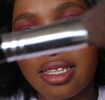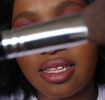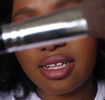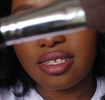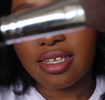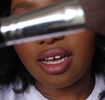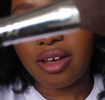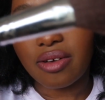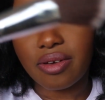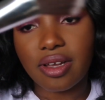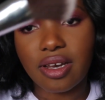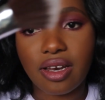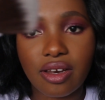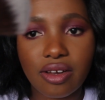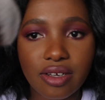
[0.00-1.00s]
That's how
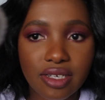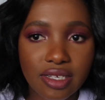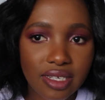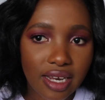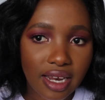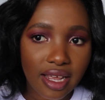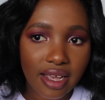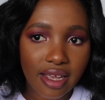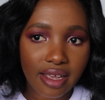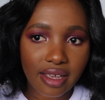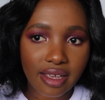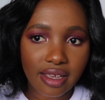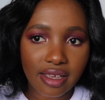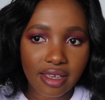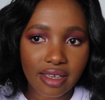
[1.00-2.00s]
it looks
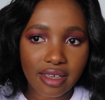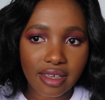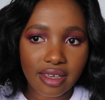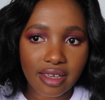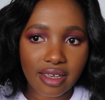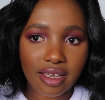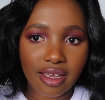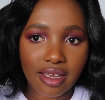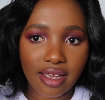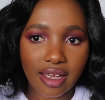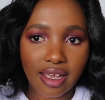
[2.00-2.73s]
like.